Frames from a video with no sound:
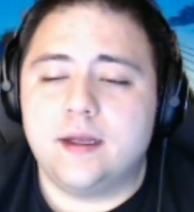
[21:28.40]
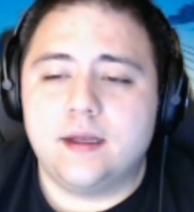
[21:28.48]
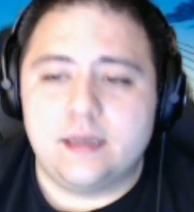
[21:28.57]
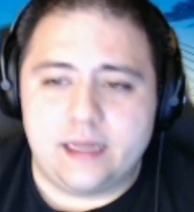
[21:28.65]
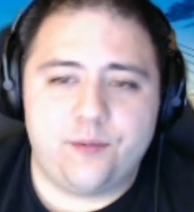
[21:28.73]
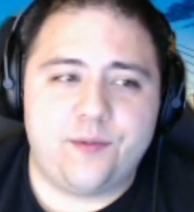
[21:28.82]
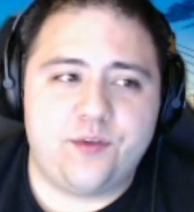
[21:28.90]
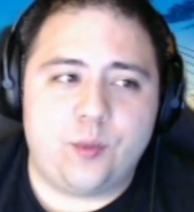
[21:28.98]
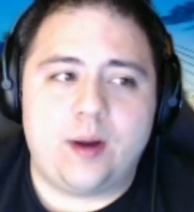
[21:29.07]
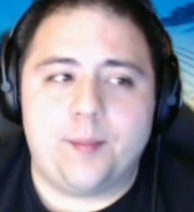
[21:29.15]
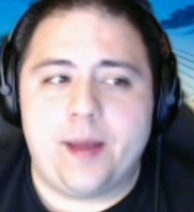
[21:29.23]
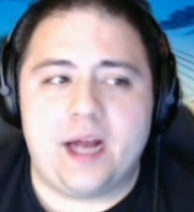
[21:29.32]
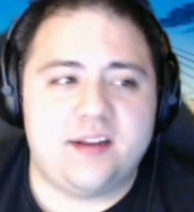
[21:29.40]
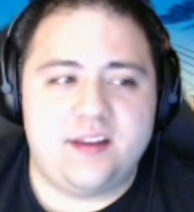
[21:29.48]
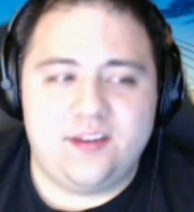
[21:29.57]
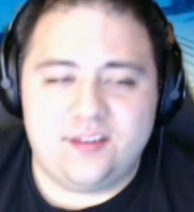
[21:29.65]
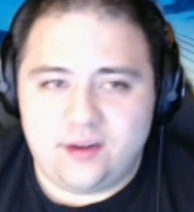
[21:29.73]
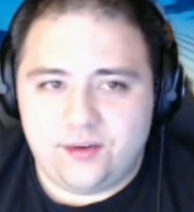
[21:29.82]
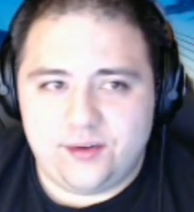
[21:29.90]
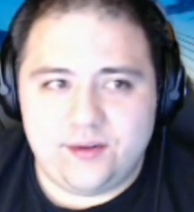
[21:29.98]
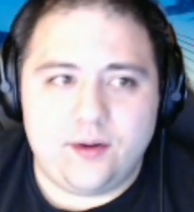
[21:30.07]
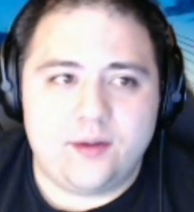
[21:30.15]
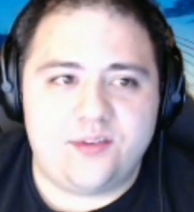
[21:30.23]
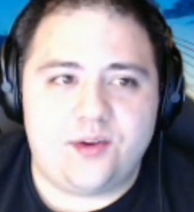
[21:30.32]
Hello, friends, and welcome back to these closing
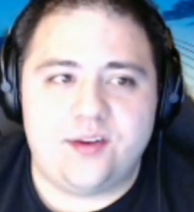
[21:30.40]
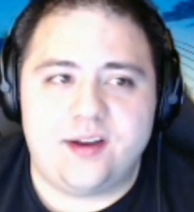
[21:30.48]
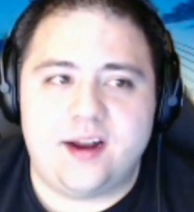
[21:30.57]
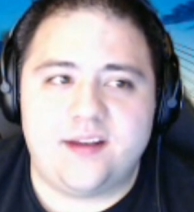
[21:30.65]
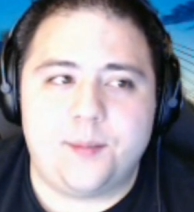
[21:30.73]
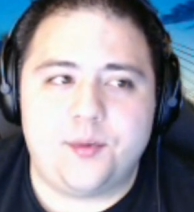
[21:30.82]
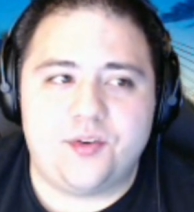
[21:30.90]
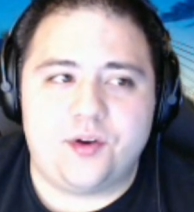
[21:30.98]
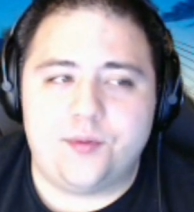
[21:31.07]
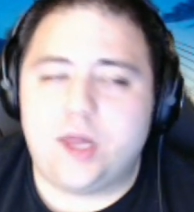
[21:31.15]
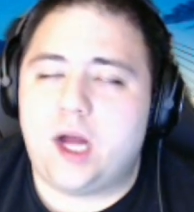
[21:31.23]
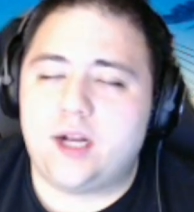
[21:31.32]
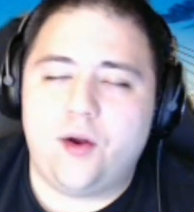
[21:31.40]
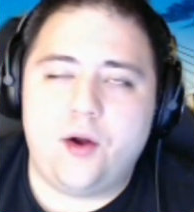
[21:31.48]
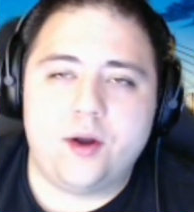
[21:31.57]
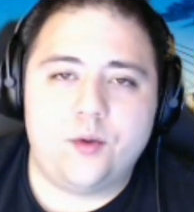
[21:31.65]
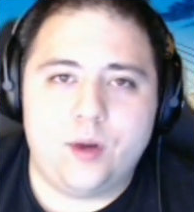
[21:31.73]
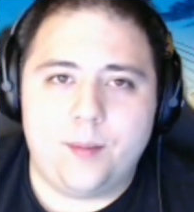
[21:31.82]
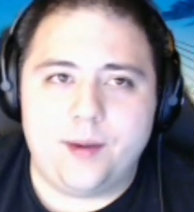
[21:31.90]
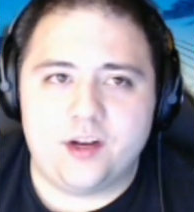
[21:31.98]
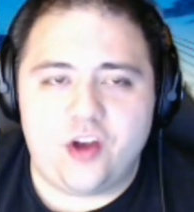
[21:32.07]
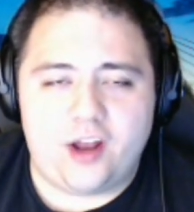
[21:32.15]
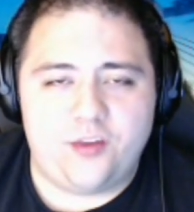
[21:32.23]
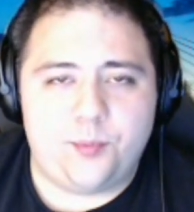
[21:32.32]
thoughts on tonight's episode of Locked On
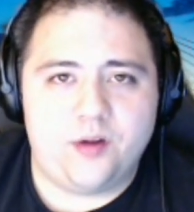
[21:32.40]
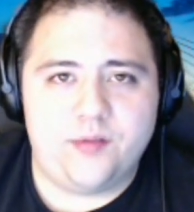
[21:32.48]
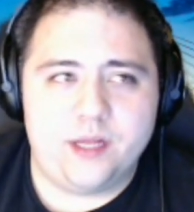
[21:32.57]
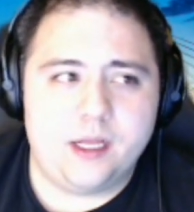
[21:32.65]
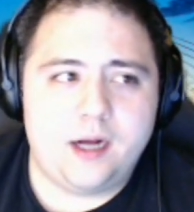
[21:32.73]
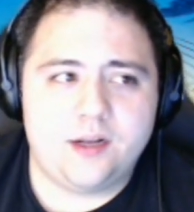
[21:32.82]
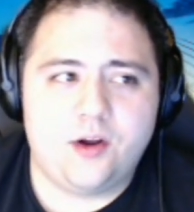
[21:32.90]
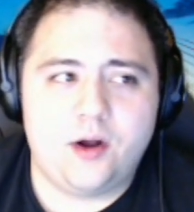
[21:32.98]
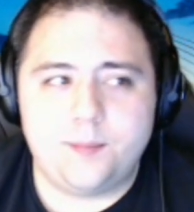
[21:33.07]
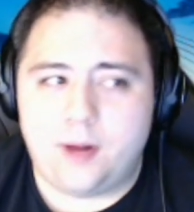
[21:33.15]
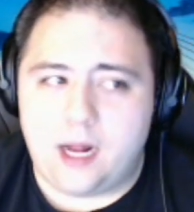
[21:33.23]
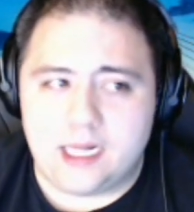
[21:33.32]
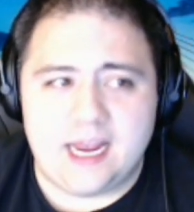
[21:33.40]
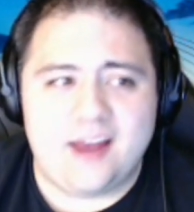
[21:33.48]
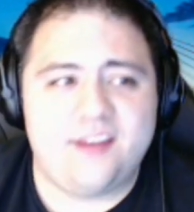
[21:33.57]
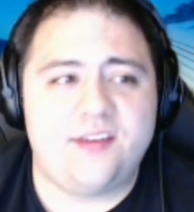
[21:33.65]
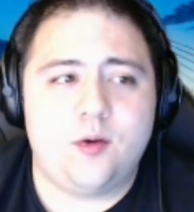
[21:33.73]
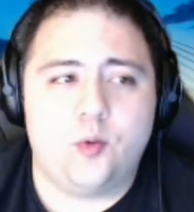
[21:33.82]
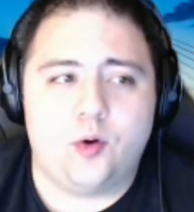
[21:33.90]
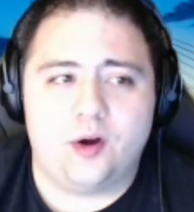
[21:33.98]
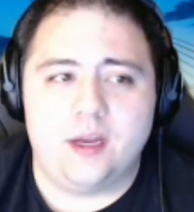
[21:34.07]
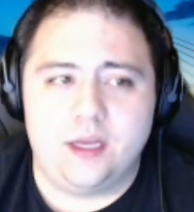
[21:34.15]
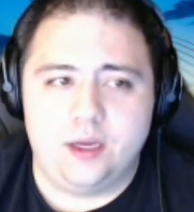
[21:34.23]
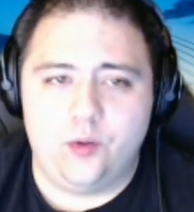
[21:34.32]
Winnipeg Jets, part of the Locked On Podcast
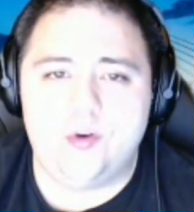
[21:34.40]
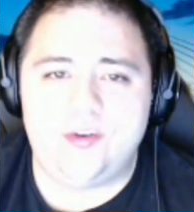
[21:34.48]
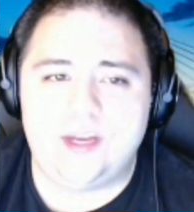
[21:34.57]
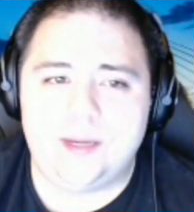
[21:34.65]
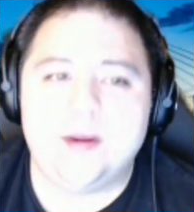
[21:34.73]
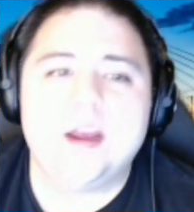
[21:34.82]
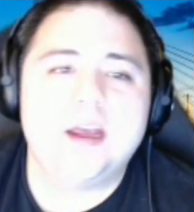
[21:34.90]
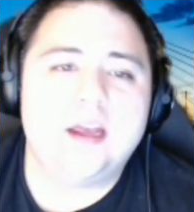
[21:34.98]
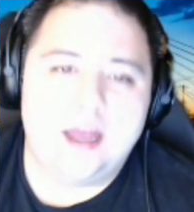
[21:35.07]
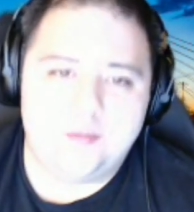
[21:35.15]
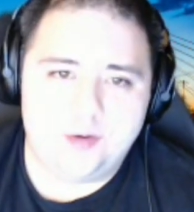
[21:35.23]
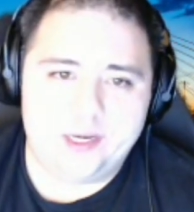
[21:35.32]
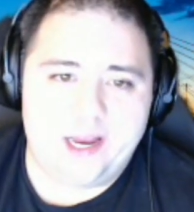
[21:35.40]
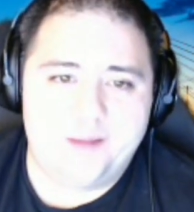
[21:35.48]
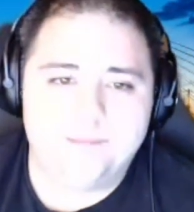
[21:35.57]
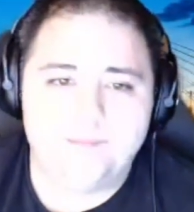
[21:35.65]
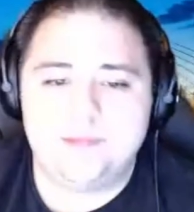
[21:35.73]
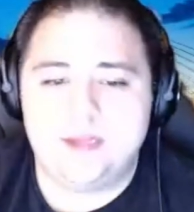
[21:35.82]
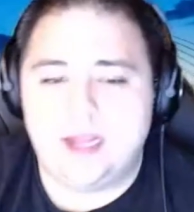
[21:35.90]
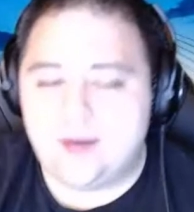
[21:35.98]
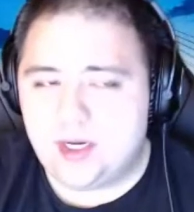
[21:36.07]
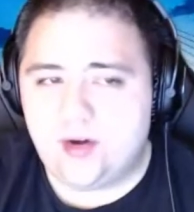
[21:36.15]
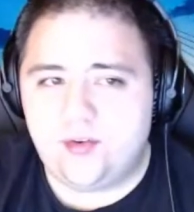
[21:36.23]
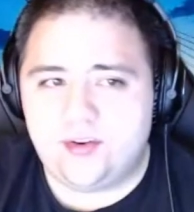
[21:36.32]
Network, your team every day.
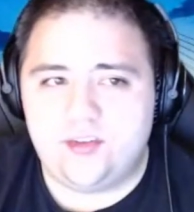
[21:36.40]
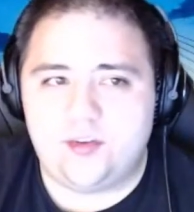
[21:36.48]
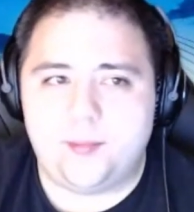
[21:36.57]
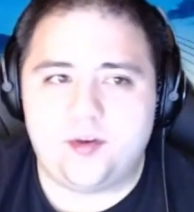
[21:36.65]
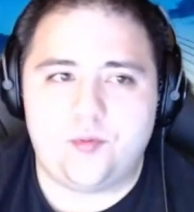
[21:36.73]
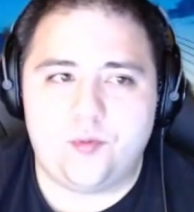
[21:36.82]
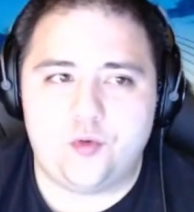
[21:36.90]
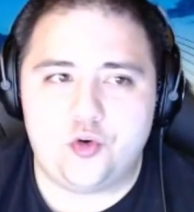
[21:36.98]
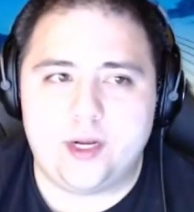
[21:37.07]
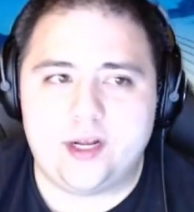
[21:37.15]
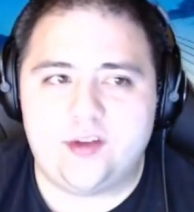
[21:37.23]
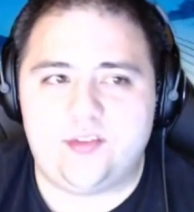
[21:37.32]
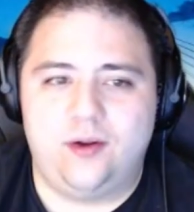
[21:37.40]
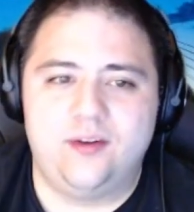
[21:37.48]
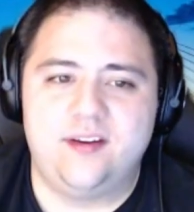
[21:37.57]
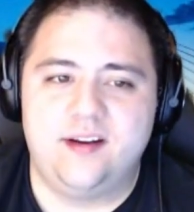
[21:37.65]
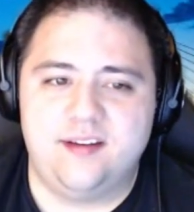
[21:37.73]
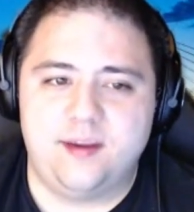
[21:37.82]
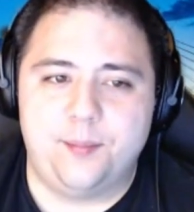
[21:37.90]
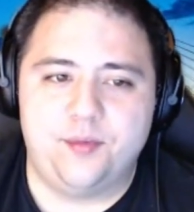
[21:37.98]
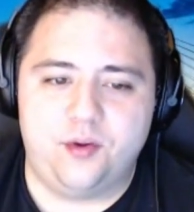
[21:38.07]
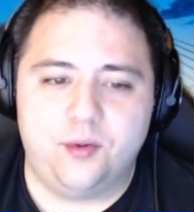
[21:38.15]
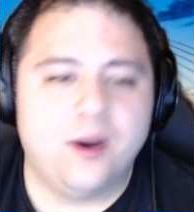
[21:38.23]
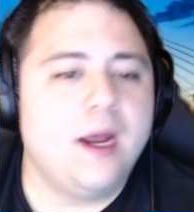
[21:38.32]
Every day, thank you so much for joining us on tonight's
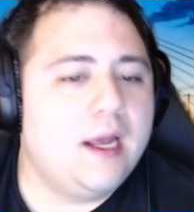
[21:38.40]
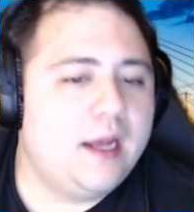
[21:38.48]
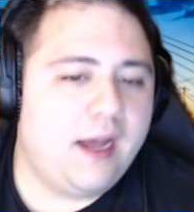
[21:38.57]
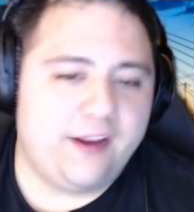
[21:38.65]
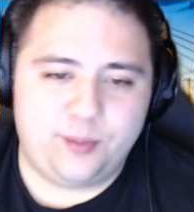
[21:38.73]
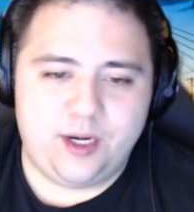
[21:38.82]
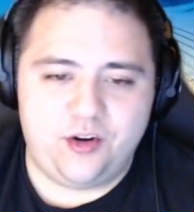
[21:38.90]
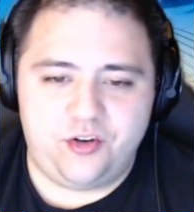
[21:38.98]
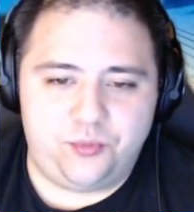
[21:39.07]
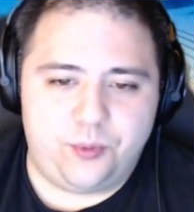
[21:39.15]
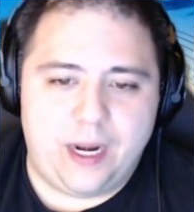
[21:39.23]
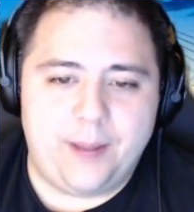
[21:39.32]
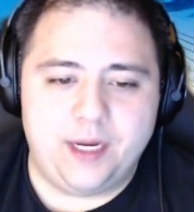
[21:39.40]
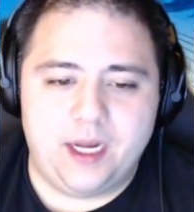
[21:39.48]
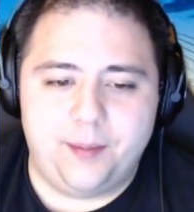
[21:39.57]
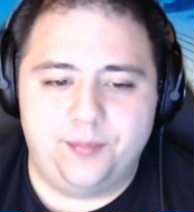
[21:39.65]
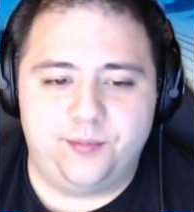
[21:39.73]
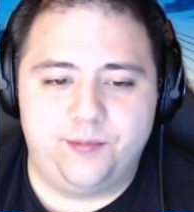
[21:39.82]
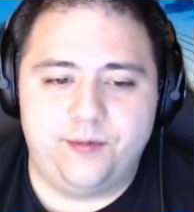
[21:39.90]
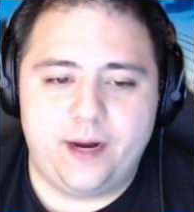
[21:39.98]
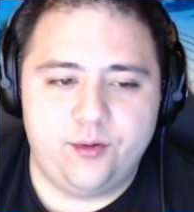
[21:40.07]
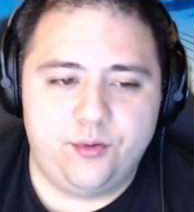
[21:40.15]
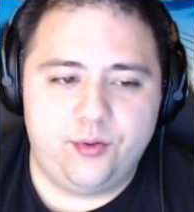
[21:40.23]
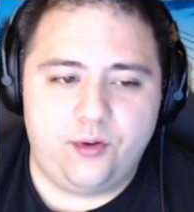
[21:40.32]
episode as we are just wrapping up some
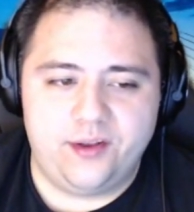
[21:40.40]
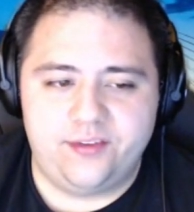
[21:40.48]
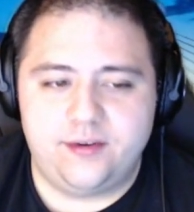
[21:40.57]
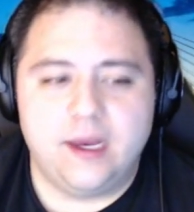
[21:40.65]
final thoughts,